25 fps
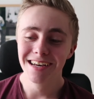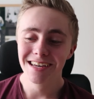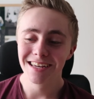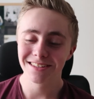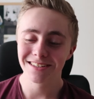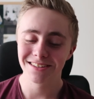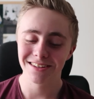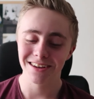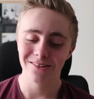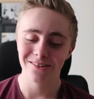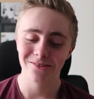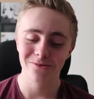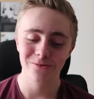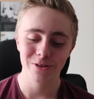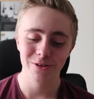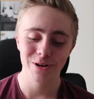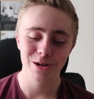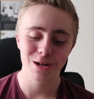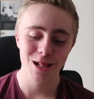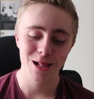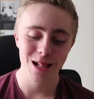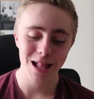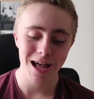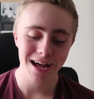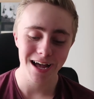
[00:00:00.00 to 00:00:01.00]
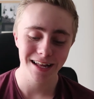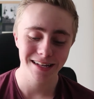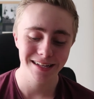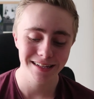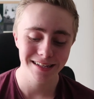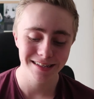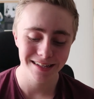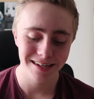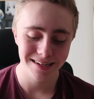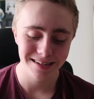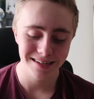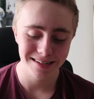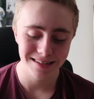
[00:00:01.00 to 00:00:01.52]
So we're glad he
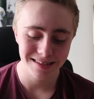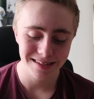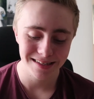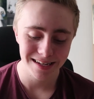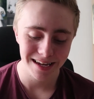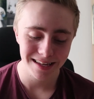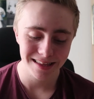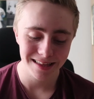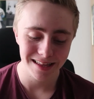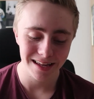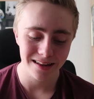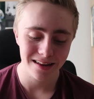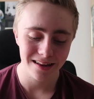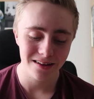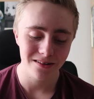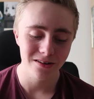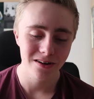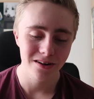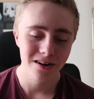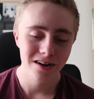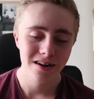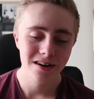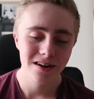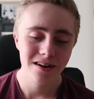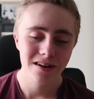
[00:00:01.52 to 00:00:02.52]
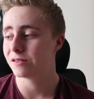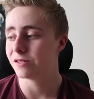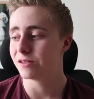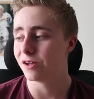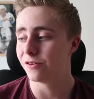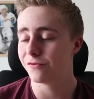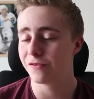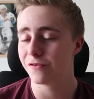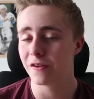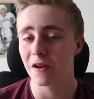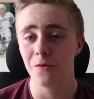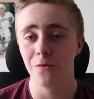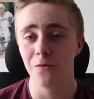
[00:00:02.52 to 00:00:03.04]
didn't take that. There's
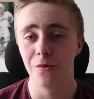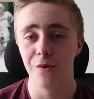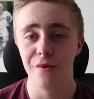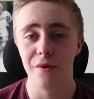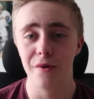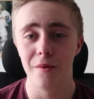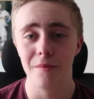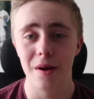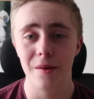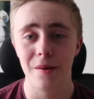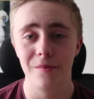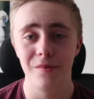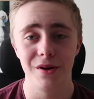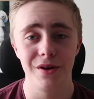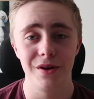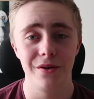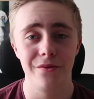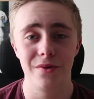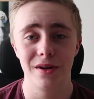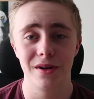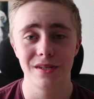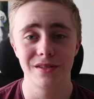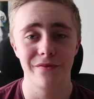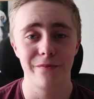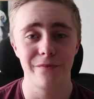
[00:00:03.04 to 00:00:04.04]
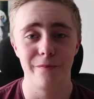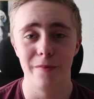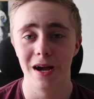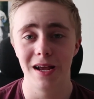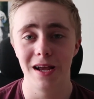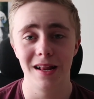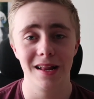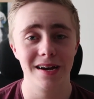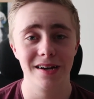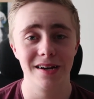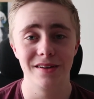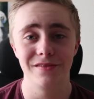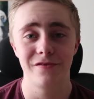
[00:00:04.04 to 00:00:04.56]
something I will remember the rest of my
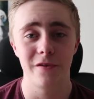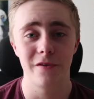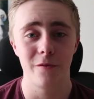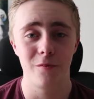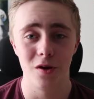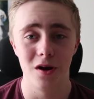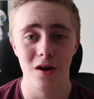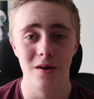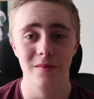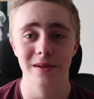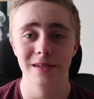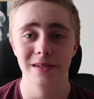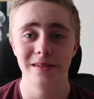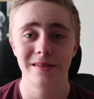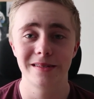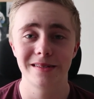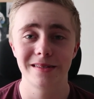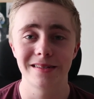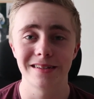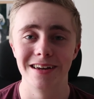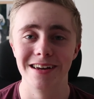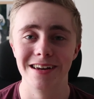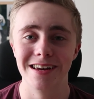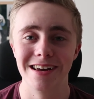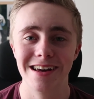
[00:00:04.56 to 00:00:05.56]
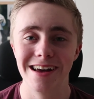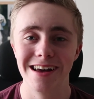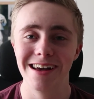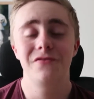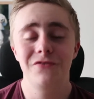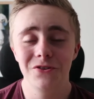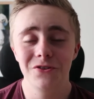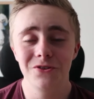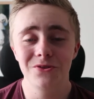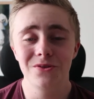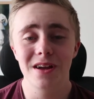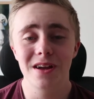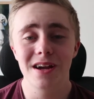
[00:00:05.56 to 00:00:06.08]
life, I promise. If
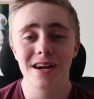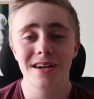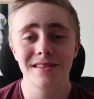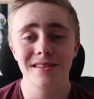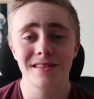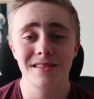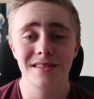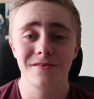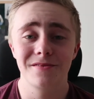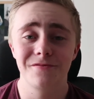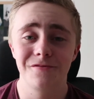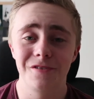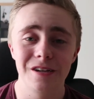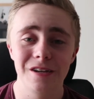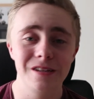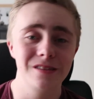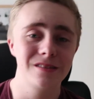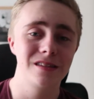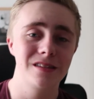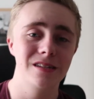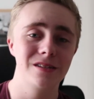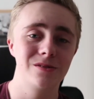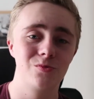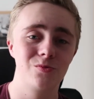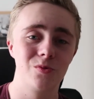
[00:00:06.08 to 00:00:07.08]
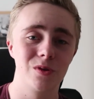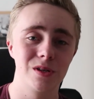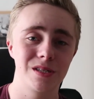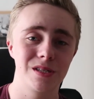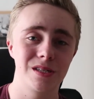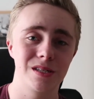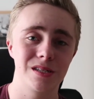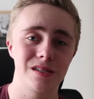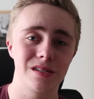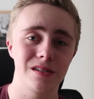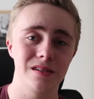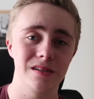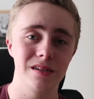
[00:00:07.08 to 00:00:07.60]
you guys think this
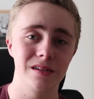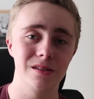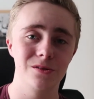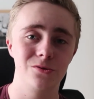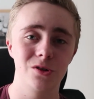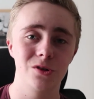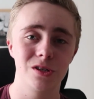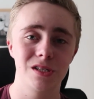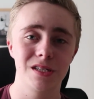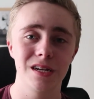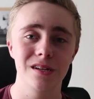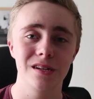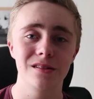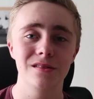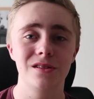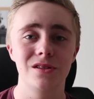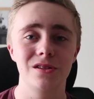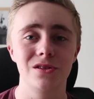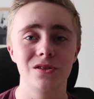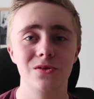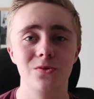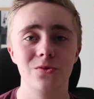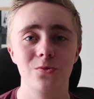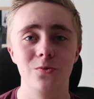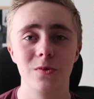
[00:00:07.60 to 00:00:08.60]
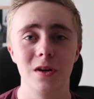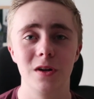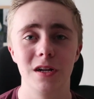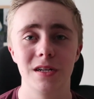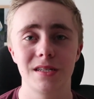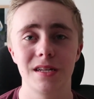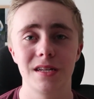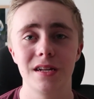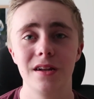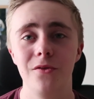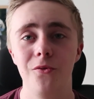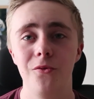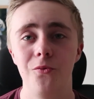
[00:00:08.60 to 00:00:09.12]
was interesting to
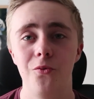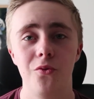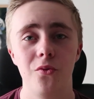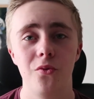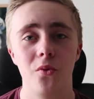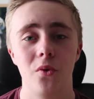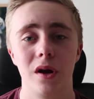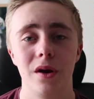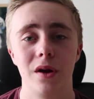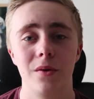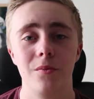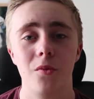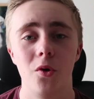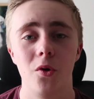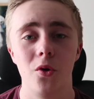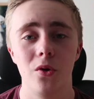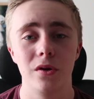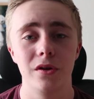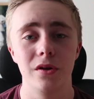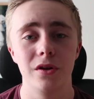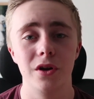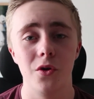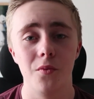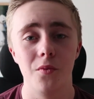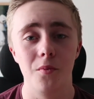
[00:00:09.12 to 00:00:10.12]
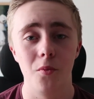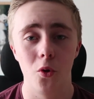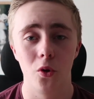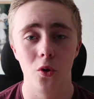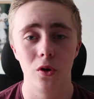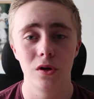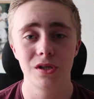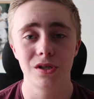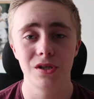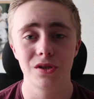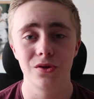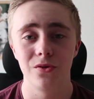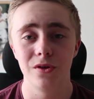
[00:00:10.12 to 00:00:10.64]
listen, if you want to know
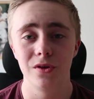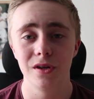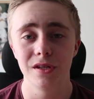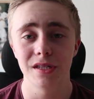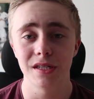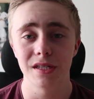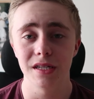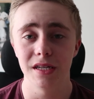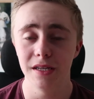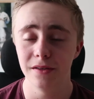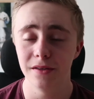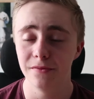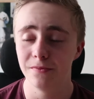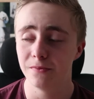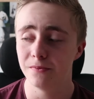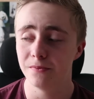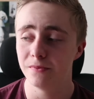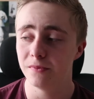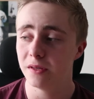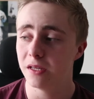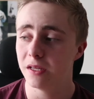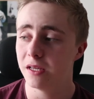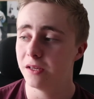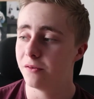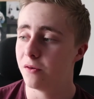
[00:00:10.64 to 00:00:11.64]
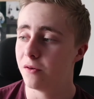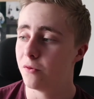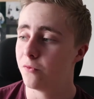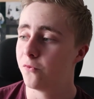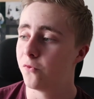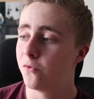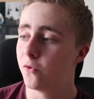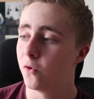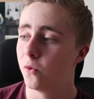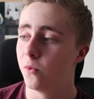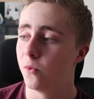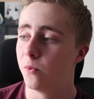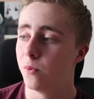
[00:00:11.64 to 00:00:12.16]
more stories, even
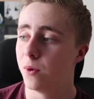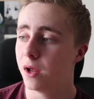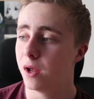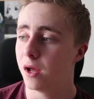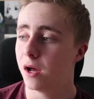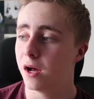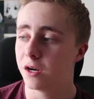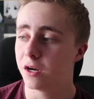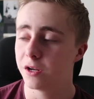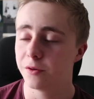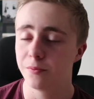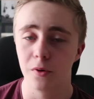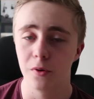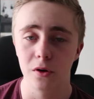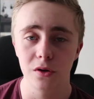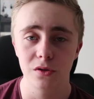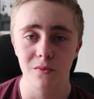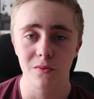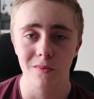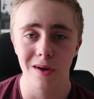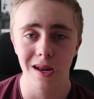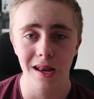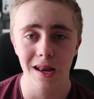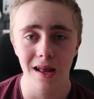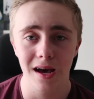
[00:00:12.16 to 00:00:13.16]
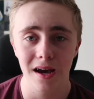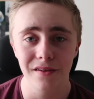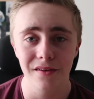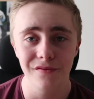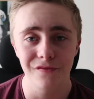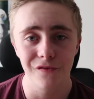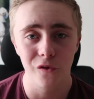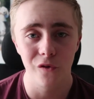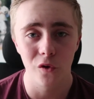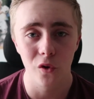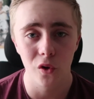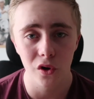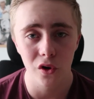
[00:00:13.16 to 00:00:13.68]
from other parts of my life,
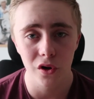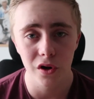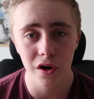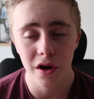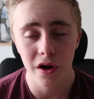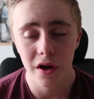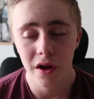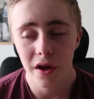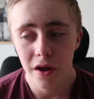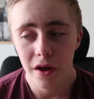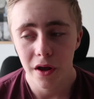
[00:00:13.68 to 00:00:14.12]
or